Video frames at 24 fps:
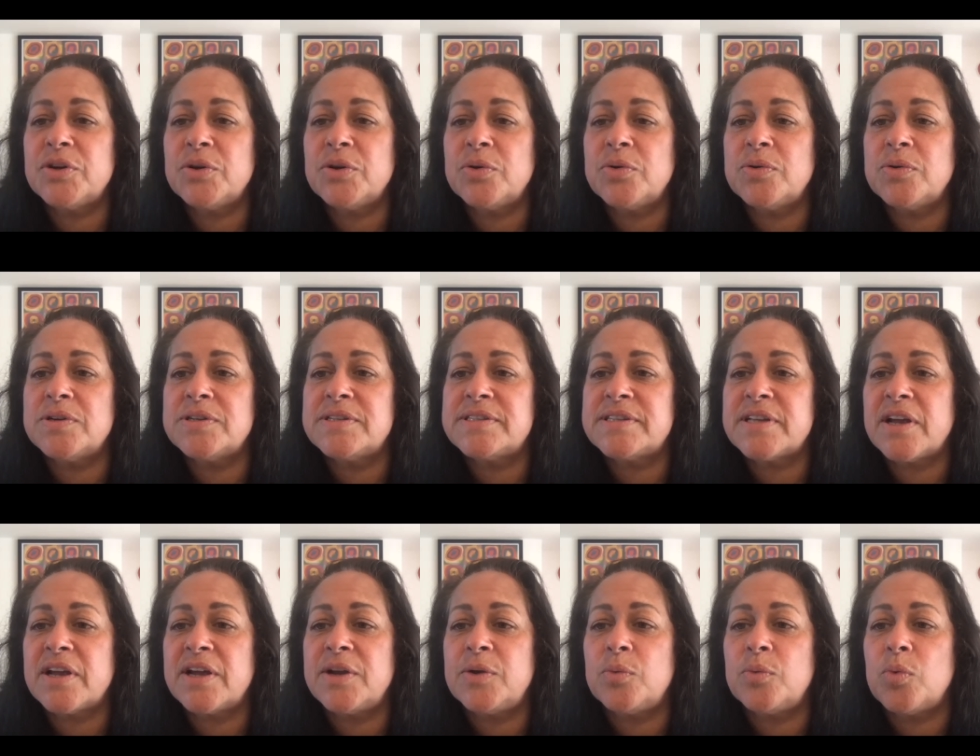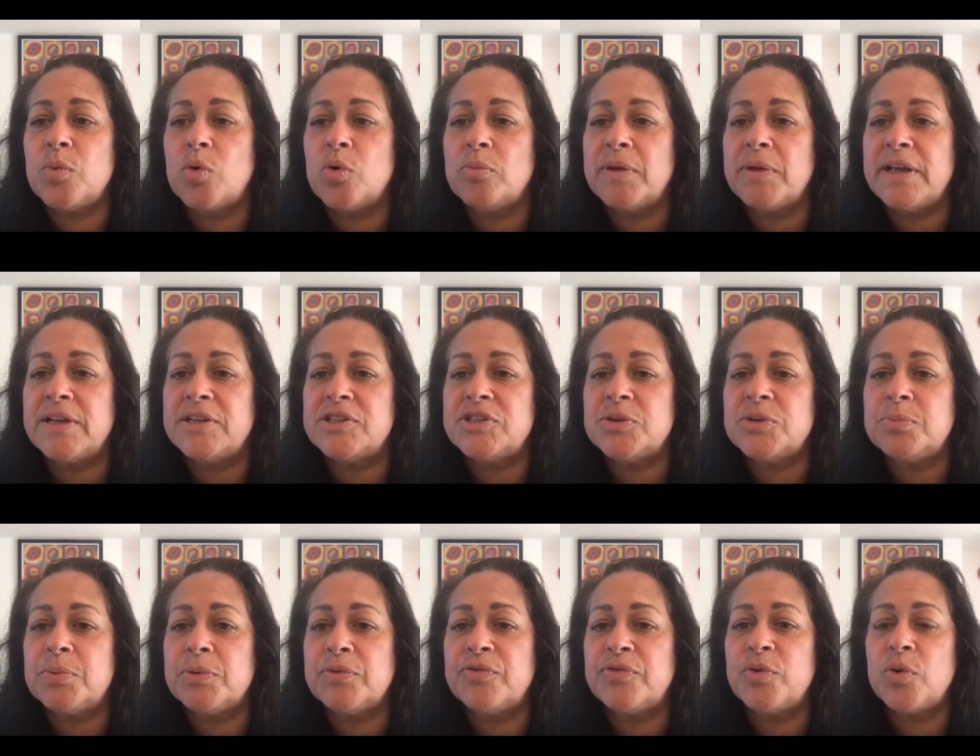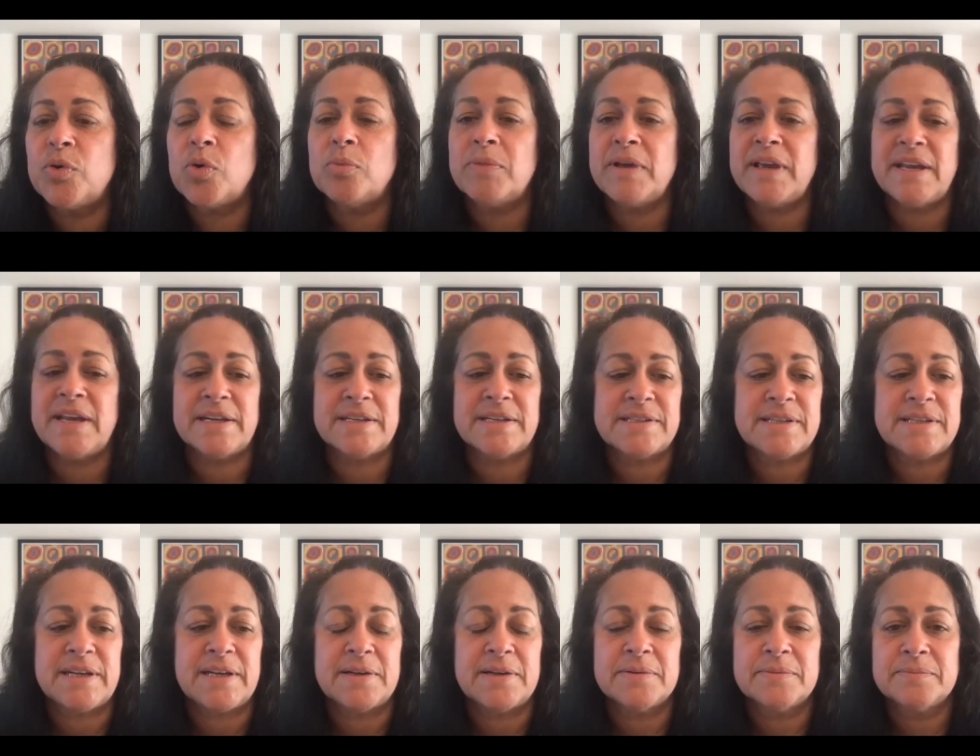oocyte warming to perform ICSI?